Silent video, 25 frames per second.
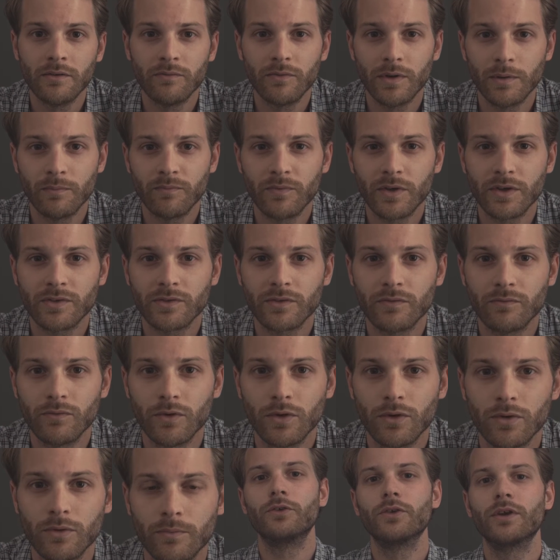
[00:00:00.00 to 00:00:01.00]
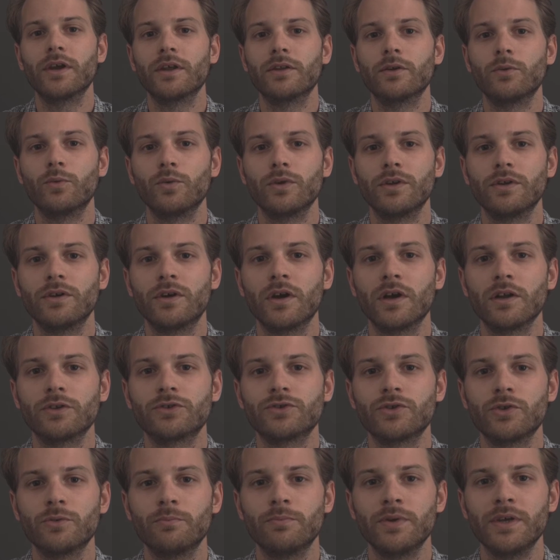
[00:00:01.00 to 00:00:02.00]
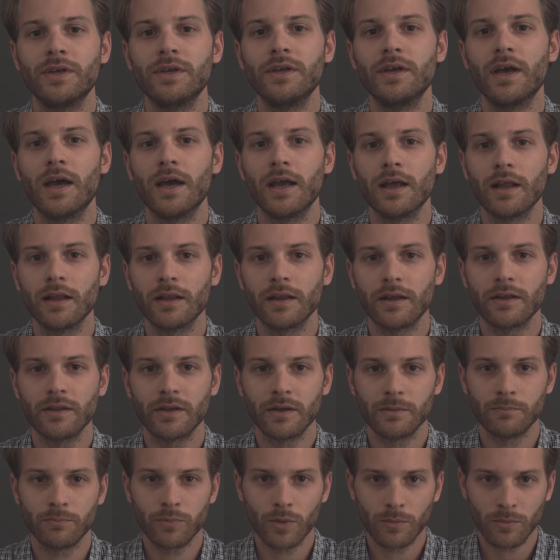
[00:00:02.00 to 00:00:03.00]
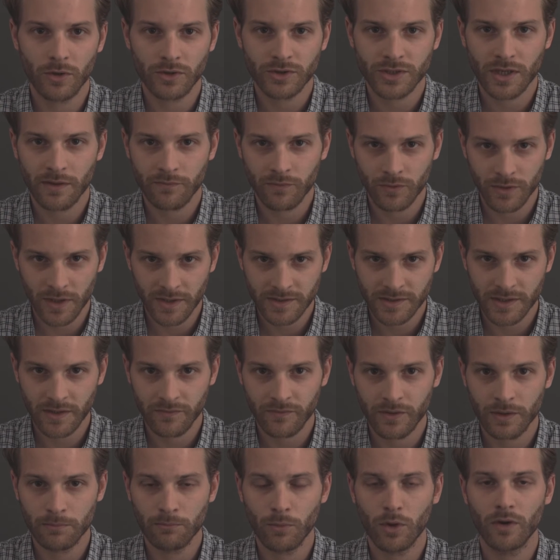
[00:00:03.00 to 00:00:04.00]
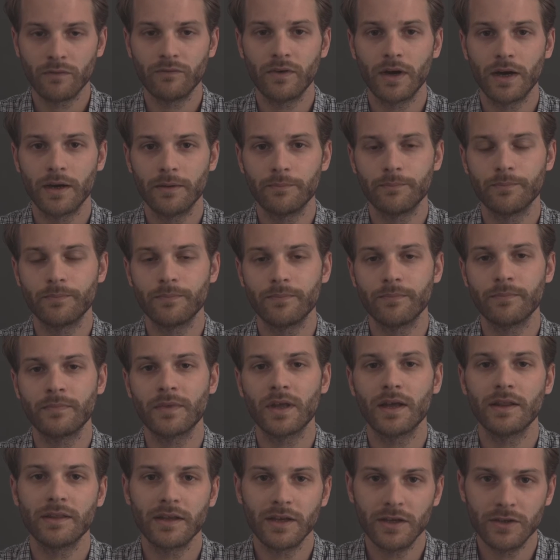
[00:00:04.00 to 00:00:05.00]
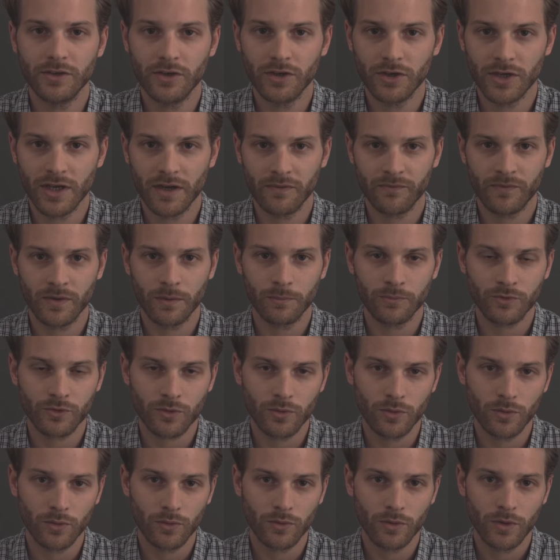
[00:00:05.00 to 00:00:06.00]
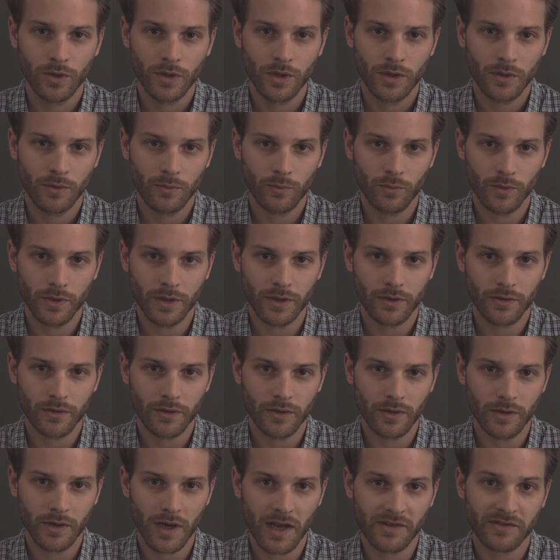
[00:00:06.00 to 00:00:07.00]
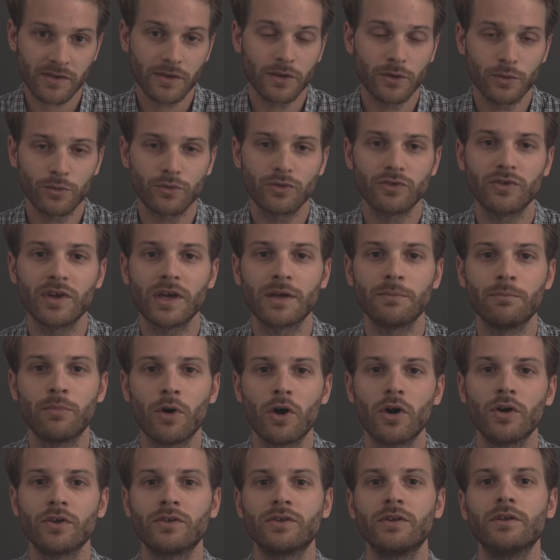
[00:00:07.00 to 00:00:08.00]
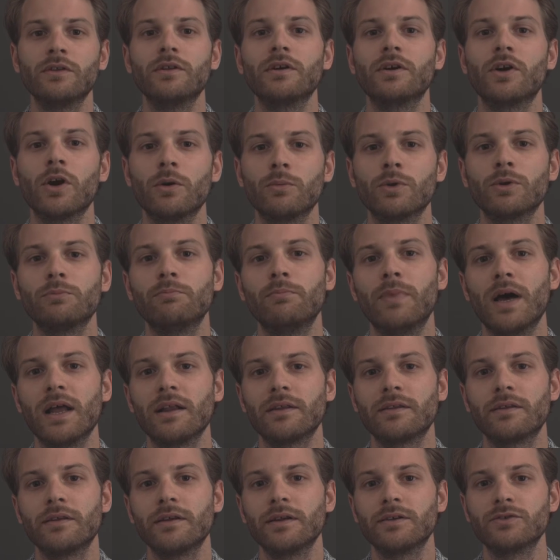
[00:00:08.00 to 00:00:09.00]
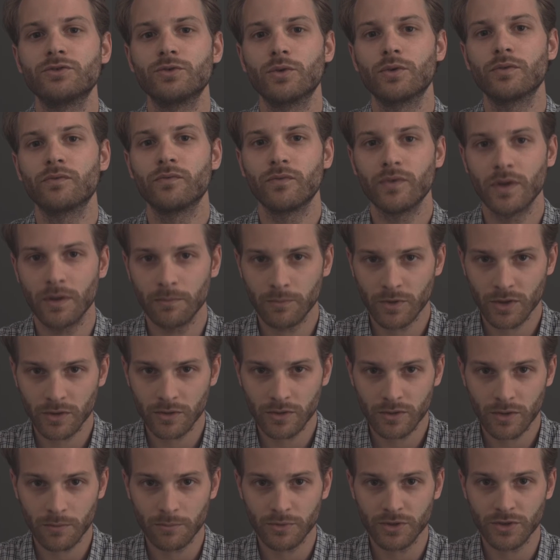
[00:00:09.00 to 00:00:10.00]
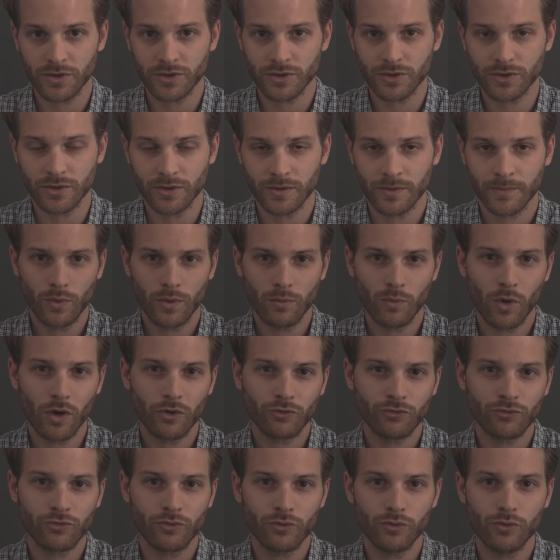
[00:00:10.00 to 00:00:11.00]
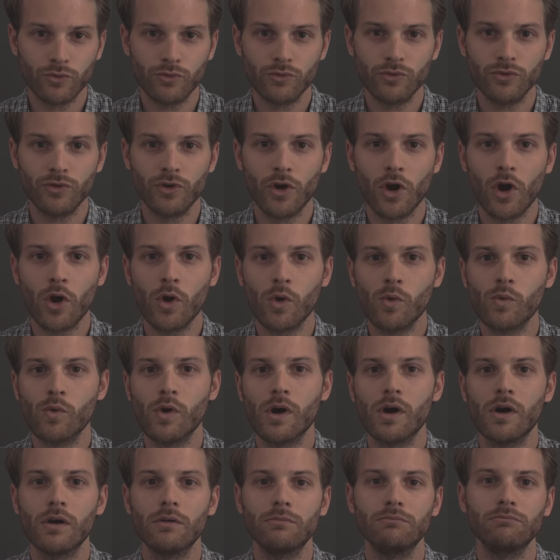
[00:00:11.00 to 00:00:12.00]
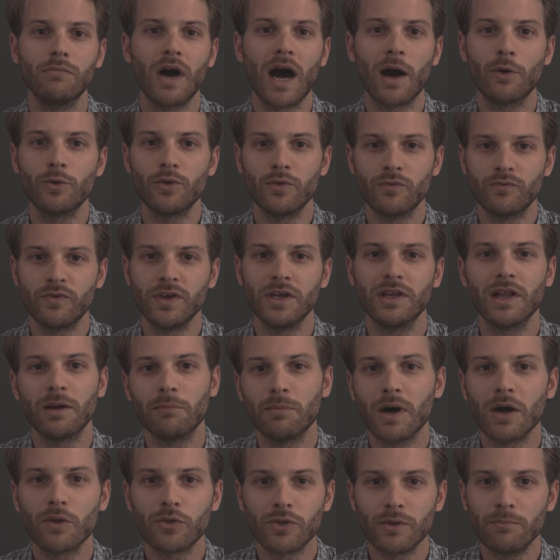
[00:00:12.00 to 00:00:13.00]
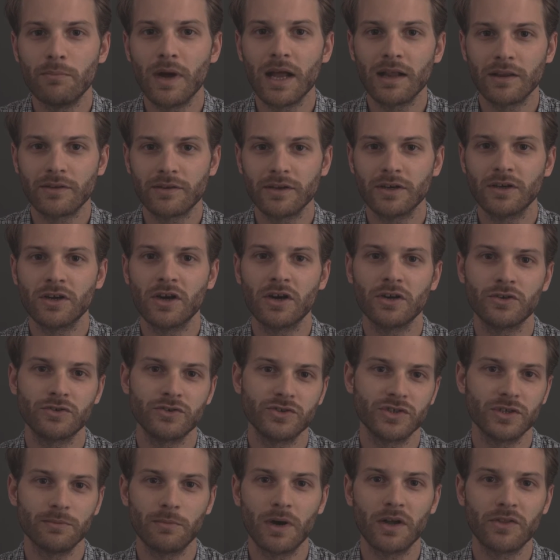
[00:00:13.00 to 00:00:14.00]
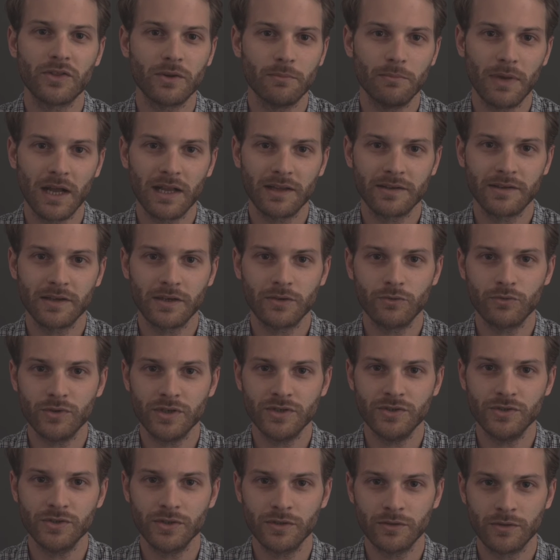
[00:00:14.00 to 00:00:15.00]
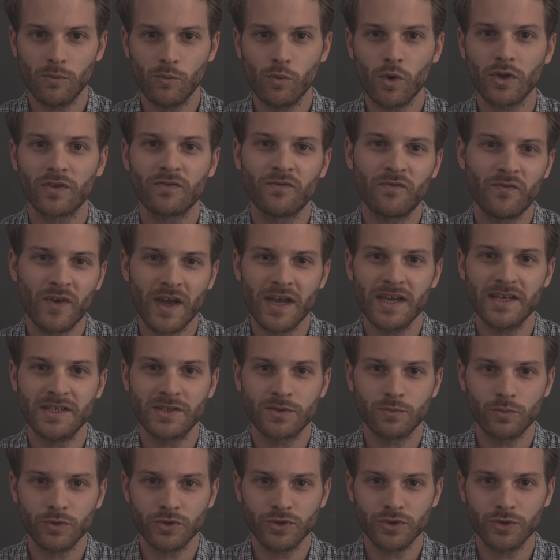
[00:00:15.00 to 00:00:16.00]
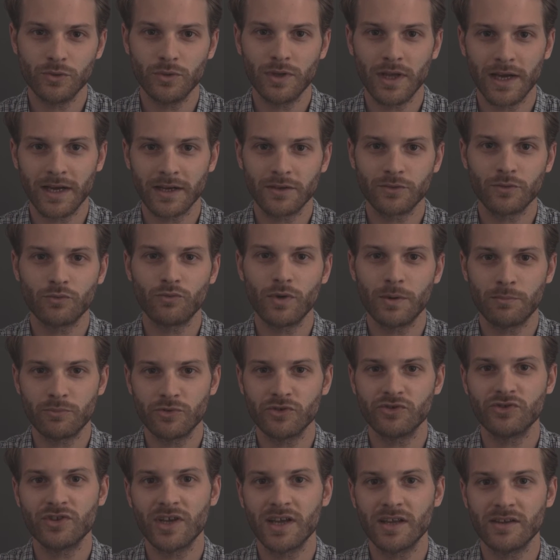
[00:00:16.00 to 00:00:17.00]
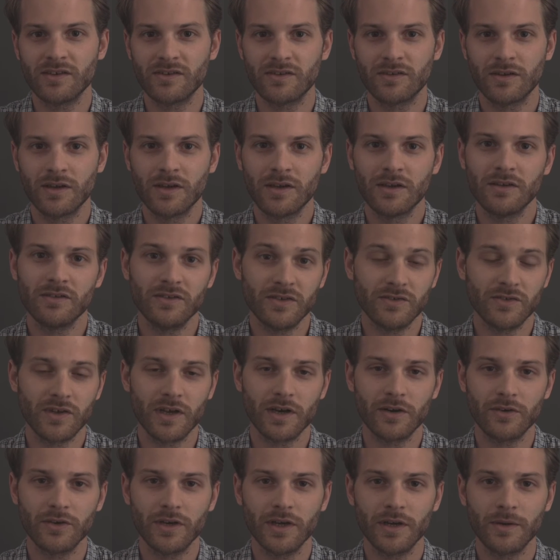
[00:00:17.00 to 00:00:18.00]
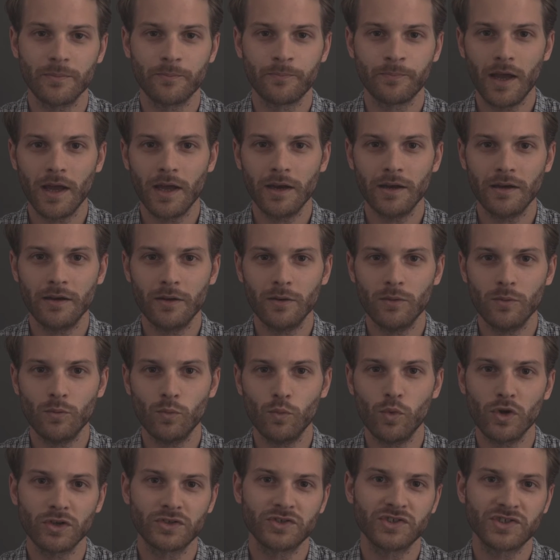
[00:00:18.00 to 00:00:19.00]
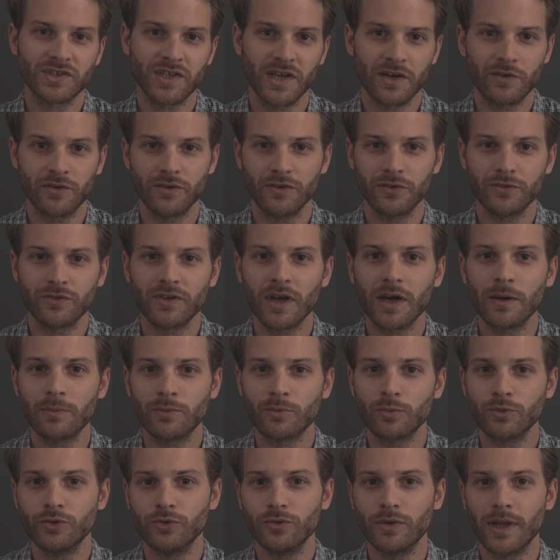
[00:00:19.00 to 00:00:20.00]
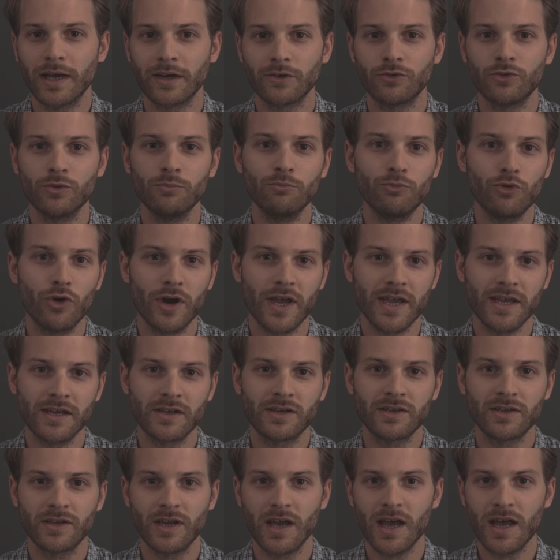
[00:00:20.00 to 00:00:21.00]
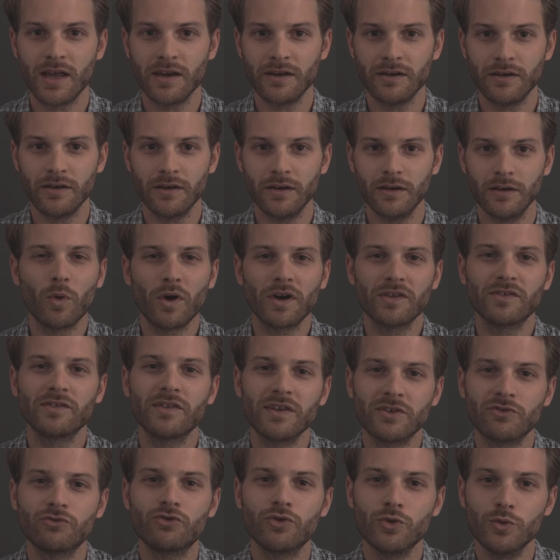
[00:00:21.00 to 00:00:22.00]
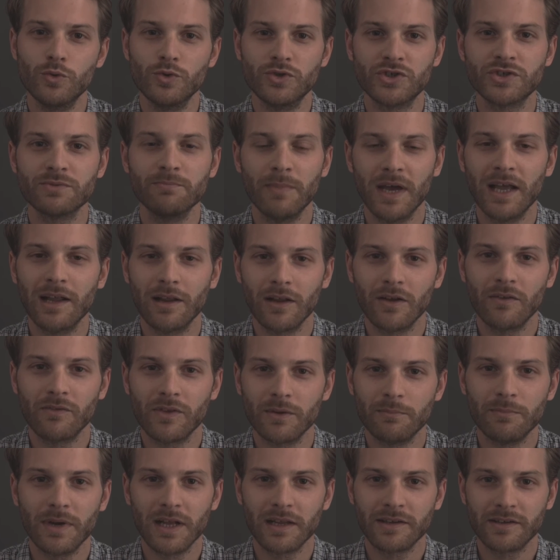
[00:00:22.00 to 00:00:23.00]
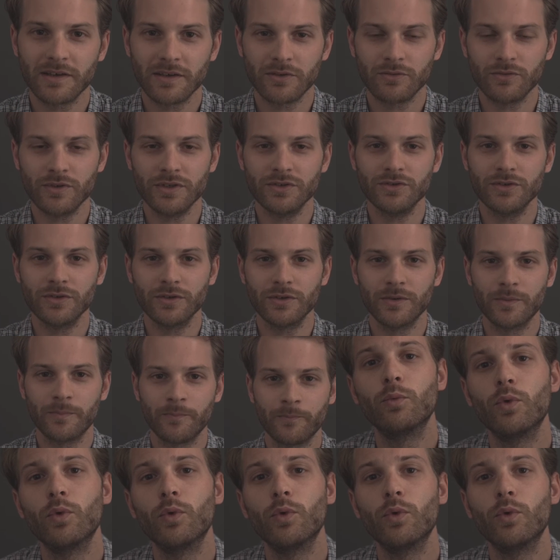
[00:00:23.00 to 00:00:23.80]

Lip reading: Film Festival. Together with Culture.pl and the Pomorska Fundacja Filmowa and the Gdynia Film School, we are asking you to take part in the Common Baltic Short Film Competition. We want to know how you feel about the Baltic countries, about the Baltic region. What face would you like to represent this area, and what stereotypes would you like to break, and what is the true smell of the Baltic region?